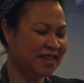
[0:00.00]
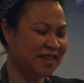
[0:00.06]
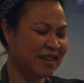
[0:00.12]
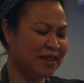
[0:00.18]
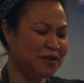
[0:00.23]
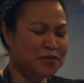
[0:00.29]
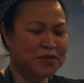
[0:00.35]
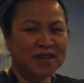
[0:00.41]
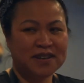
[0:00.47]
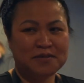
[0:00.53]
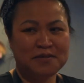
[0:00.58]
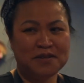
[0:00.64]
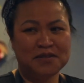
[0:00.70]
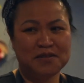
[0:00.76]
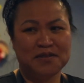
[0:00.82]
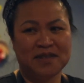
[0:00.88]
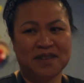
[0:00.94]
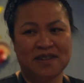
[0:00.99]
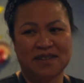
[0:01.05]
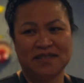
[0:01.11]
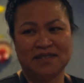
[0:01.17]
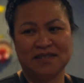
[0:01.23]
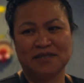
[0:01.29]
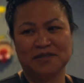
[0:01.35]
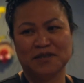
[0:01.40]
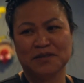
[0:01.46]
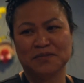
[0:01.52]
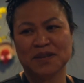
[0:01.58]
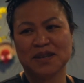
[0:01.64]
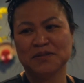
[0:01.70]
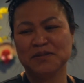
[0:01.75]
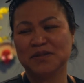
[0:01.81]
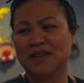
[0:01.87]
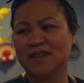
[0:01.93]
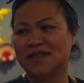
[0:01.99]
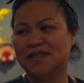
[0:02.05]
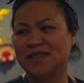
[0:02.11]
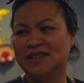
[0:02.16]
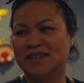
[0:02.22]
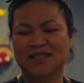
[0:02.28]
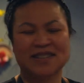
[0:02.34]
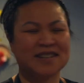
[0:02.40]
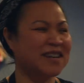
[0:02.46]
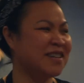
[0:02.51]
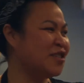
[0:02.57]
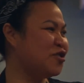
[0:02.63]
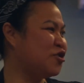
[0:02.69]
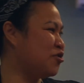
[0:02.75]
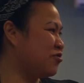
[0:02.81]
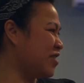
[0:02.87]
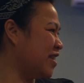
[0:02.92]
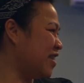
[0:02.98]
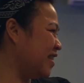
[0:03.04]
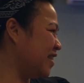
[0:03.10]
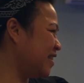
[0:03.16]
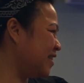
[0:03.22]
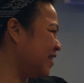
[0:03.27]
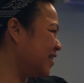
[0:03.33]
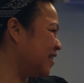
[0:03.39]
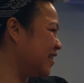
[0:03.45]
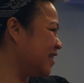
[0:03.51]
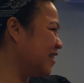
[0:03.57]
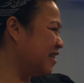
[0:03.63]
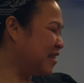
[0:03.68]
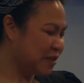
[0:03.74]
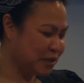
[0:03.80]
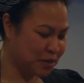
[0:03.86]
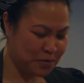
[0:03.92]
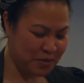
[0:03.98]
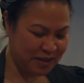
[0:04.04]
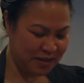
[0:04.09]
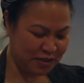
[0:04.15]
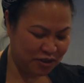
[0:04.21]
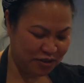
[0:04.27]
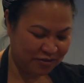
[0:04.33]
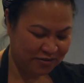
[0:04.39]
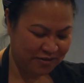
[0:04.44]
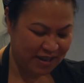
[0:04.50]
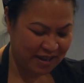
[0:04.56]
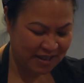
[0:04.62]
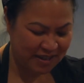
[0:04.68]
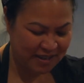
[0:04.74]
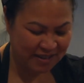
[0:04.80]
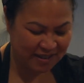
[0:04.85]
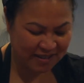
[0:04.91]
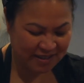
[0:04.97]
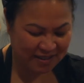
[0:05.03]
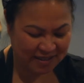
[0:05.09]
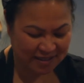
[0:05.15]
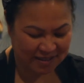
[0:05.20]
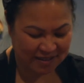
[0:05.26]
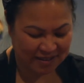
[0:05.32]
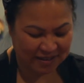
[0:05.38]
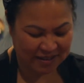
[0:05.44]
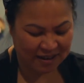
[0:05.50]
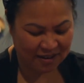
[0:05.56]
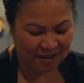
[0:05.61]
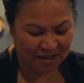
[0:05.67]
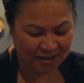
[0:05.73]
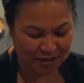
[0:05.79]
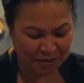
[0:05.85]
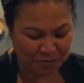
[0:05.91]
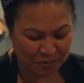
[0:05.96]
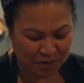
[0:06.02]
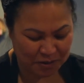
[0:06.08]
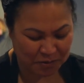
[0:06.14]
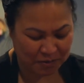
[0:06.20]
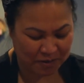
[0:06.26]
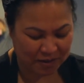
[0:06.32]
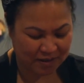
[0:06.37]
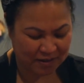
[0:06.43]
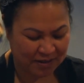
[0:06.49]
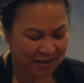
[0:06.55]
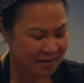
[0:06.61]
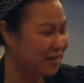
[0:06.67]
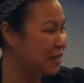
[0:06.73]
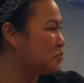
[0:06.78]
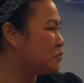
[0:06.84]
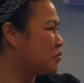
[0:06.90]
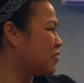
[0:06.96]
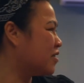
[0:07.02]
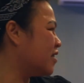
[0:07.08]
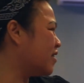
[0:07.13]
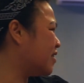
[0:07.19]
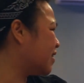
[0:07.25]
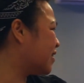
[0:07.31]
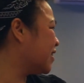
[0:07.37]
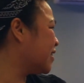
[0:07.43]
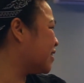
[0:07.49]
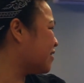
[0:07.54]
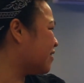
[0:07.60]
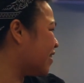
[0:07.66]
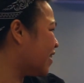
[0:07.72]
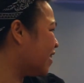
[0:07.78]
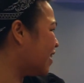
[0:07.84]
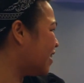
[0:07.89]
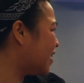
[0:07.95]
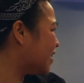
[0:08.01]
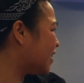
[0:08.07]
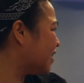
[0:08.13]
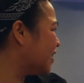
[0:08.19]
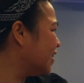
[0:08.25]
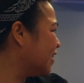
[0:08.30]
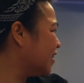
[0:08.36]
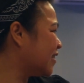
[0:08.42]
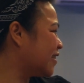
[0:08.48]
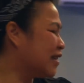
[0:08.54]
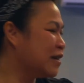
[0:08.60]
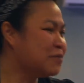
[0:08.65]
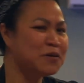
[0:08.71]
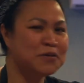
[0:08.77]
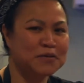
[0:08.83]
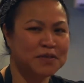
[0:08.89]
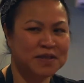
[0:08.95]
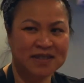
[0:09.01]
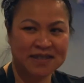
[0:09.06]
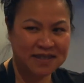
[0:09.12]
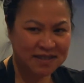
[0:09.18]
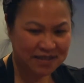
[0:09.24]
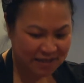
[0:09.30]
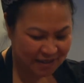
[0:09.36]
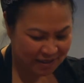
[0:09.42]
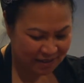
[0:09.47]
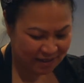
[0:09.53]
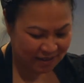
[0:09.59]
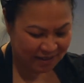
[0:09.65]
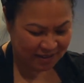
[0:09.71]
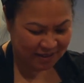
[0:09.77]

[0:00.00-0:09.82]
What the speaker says: and you get what you get, you know. Sometimes you get it and it's kind of dry. So when it's dry, it's hard to work with because they break, they crack, they won't seal.